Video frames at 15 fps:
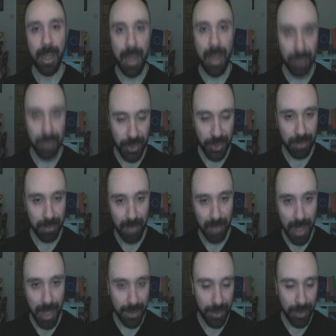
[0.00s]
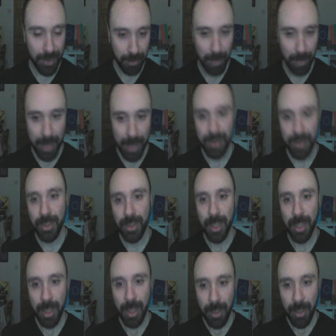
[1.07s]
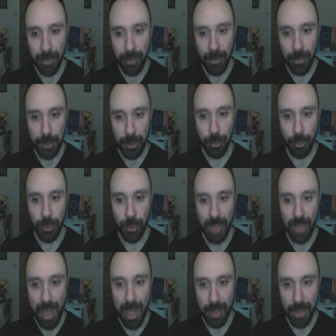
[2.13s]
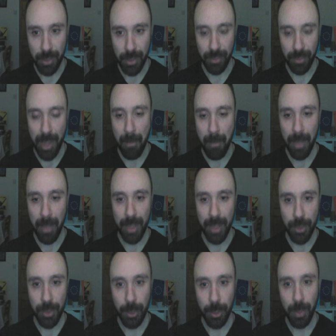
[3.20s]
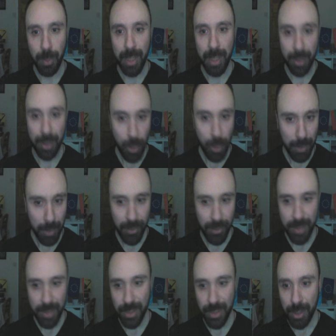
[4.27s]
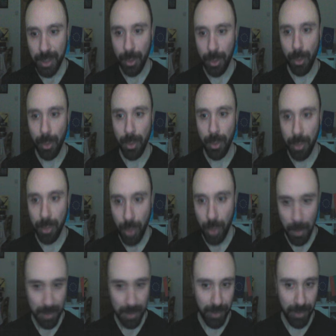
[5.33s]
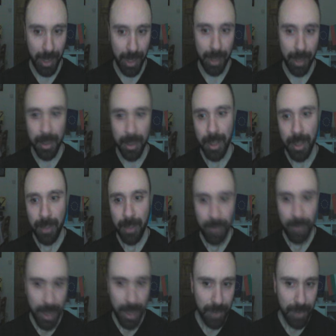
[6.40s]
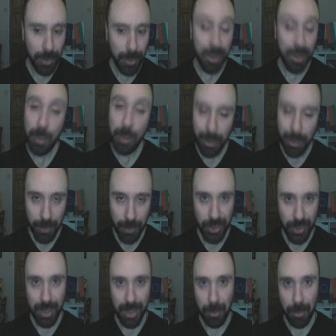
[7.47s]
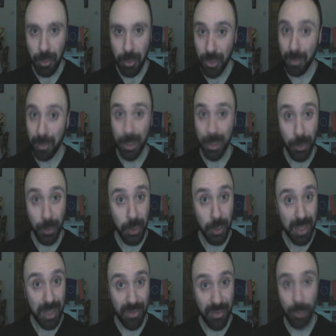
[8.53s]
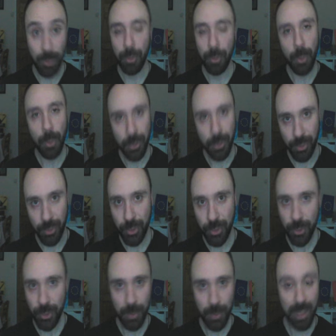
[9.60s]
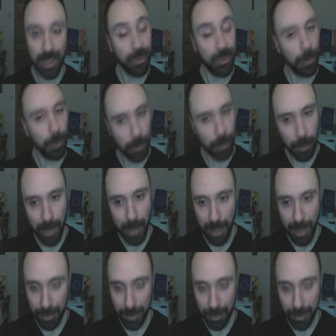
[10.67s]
a nice base, feel free to choose either of them. It's going to be either Combat Frenzy or Combat Flay. Flay gives you only 12% damage reduction, but it also gives you Thorns, so that's not too bad.